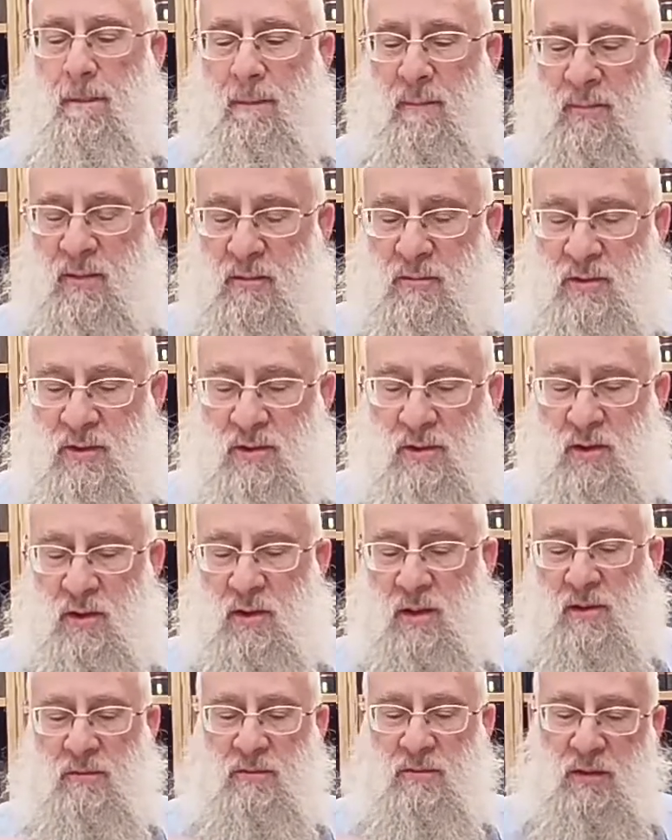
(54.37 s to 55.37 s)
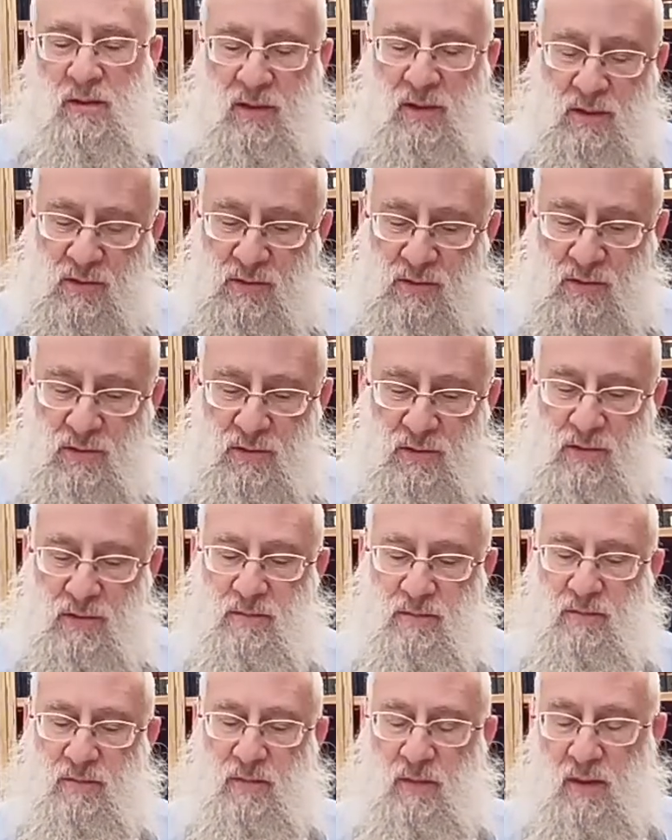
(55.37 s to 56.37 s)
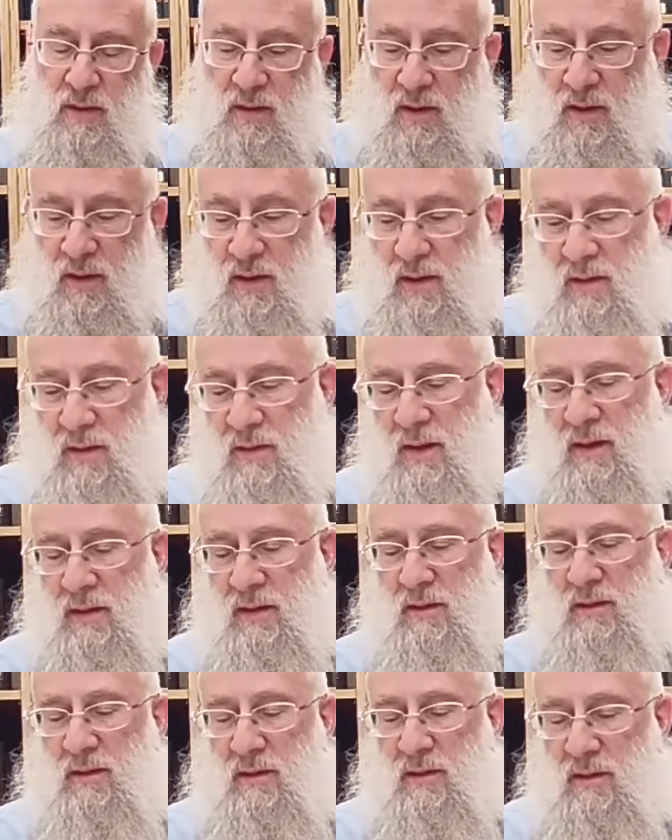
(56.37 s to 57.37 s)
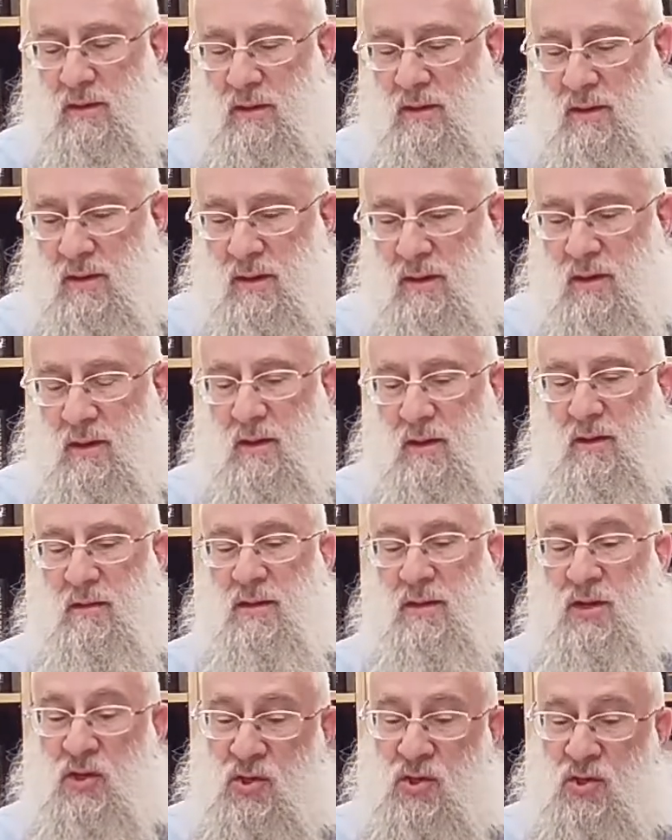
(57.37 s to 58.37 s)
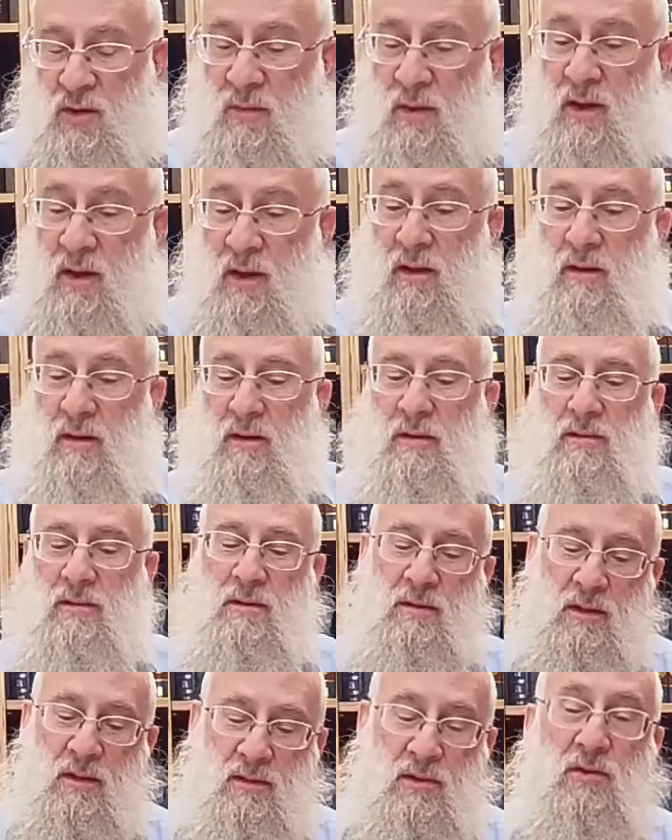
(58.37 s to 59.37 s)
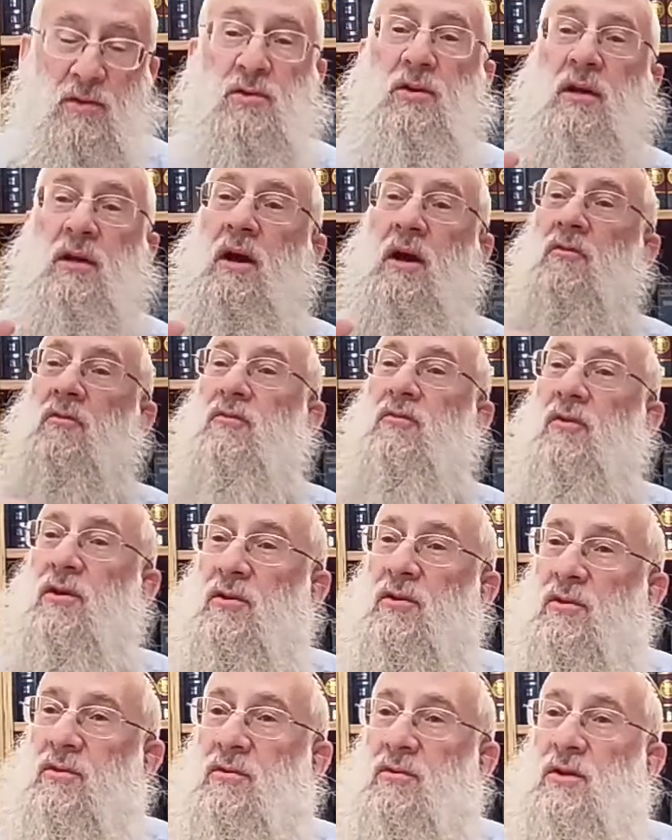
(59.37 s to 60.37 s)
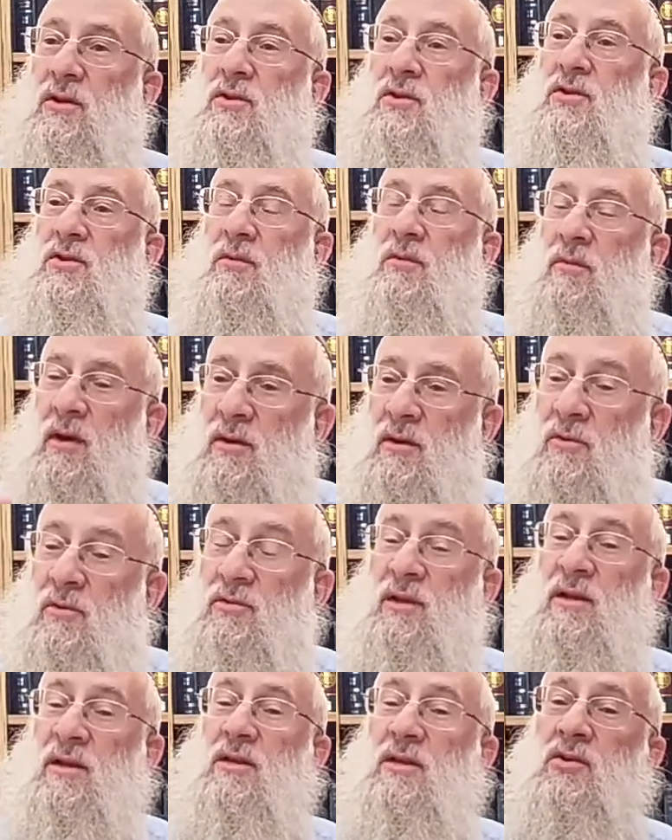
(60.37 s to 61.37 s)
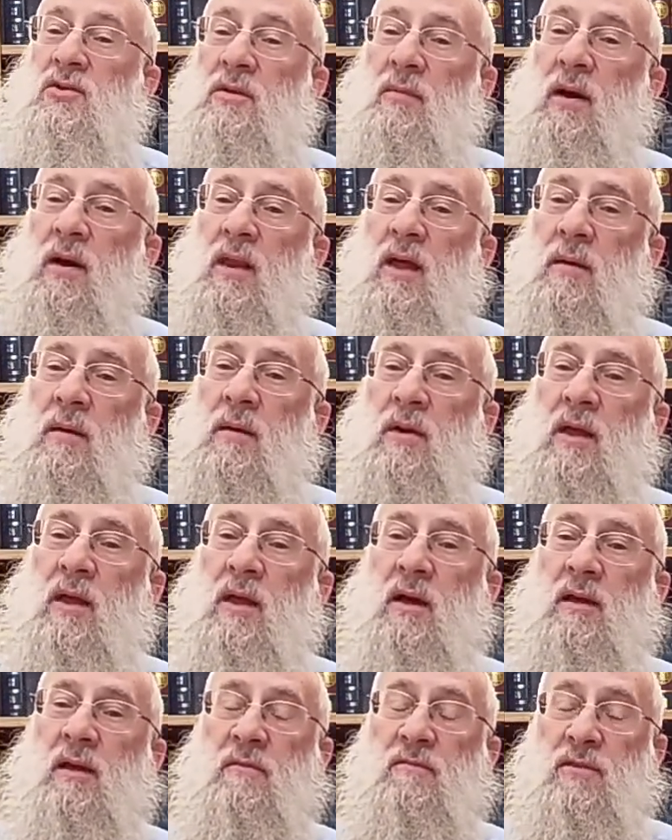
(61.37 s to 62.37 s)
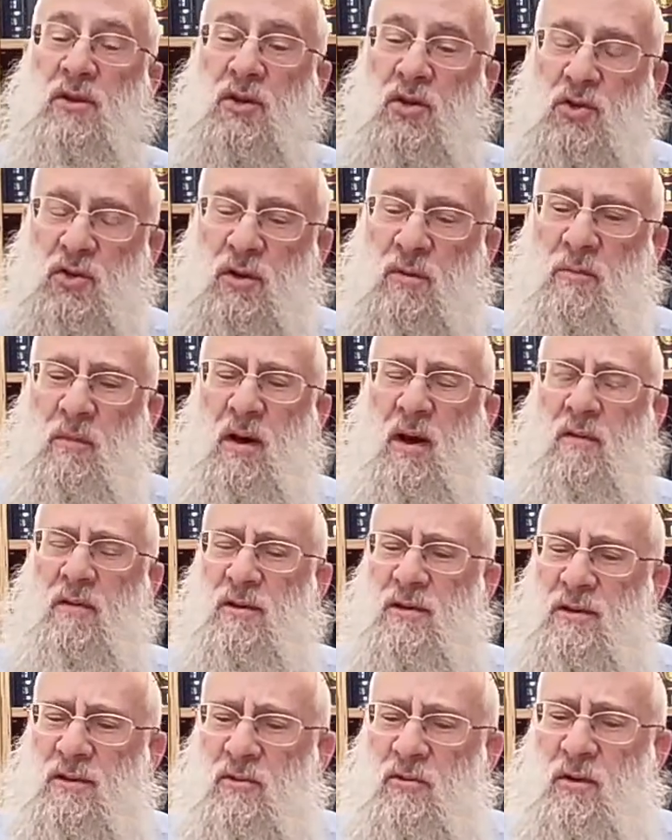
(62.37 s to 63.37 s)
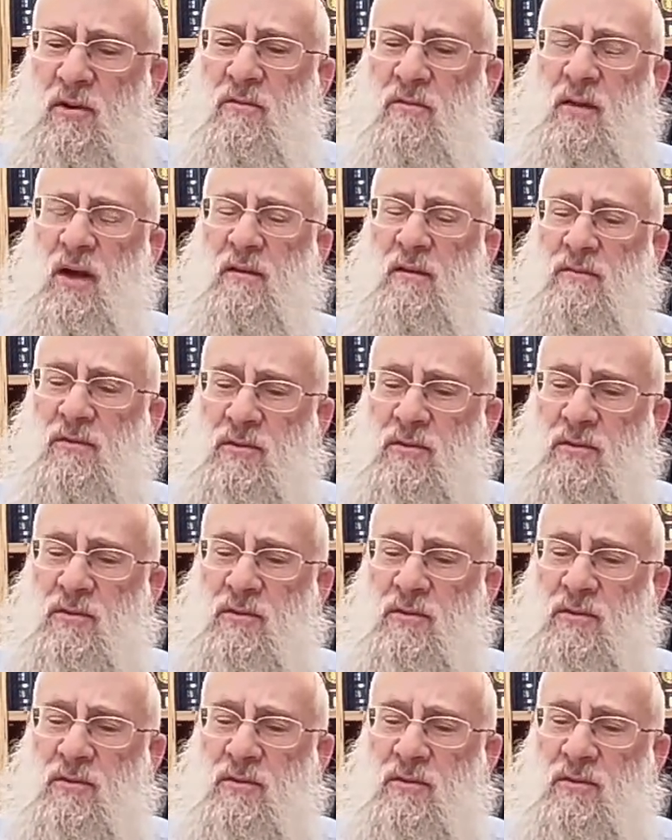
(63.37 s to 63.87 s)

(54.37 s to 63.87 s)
That we saw last week, that source. That the neshama, as it says in Yeshayahu 42, the neshama, noten neshama la'amaleh, give the neshama, the soul of life,